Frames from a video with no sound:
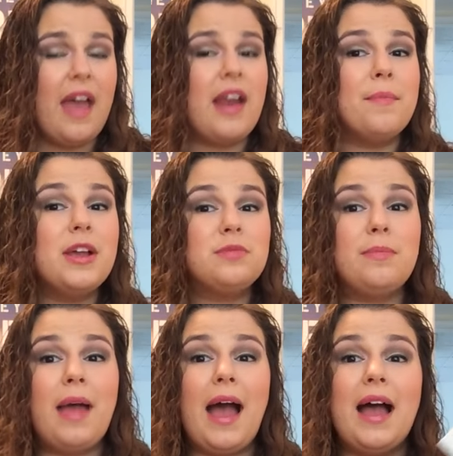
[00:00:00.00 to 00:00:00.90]
And it makes me
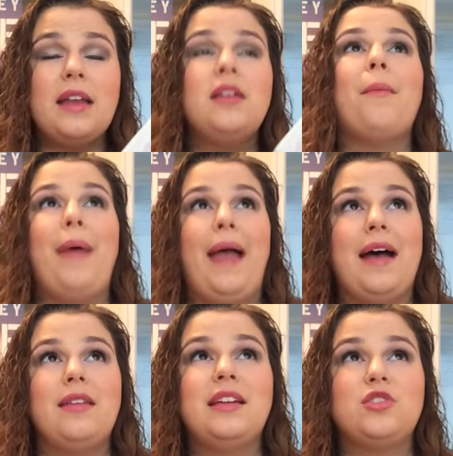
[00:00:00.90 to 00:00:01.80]
mad, not
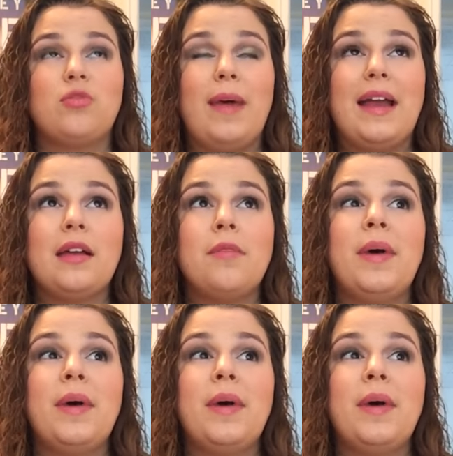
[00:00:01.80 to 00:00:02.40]
mad, that's dramatic,